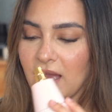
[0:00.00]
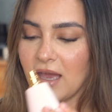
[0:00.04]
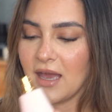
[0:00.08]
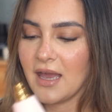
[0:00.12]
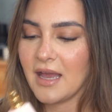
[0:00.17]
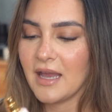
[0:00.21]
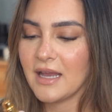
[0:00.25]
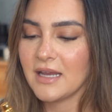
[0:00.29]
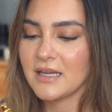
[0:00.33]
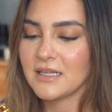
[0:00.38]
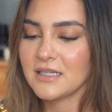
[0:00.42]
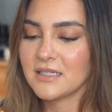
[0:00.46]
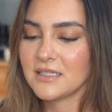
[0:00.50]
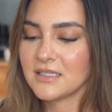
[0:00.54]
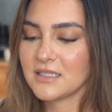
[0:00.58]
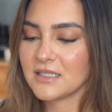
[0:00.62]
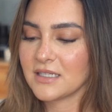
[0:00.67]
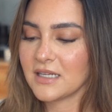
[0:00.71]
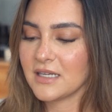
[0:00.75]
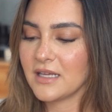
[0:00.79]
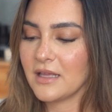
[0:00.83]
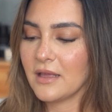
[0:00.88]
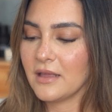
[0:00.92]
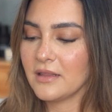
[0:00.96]
And
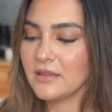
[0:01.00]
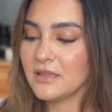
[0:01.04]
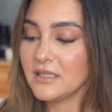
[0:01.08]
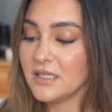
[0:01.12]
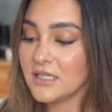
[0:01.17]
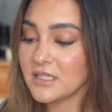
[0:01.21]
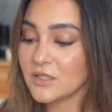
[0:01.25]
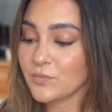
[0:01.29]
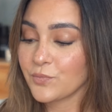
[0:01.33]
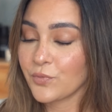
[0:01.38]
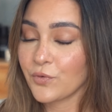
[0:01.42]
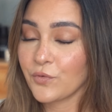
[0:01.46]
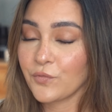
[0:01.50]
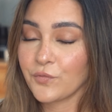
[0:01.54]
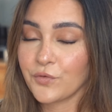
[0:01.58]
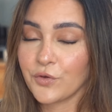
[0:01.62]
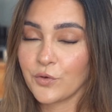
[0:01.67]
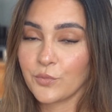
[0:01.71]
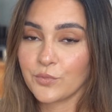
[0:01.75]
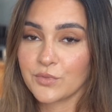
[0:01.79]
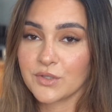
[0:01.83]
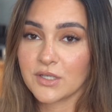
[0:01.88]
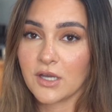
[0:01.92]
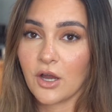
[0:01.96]
these
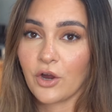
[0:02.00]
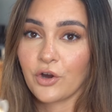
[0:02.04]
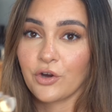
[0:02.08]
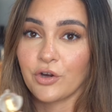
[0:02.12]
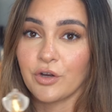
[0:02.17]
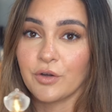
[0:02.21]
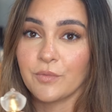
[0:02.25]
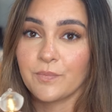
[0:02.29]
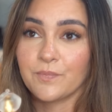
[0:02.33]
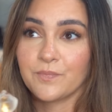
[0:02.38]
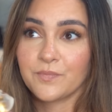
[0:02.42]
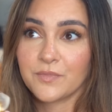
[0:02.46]
perfumes are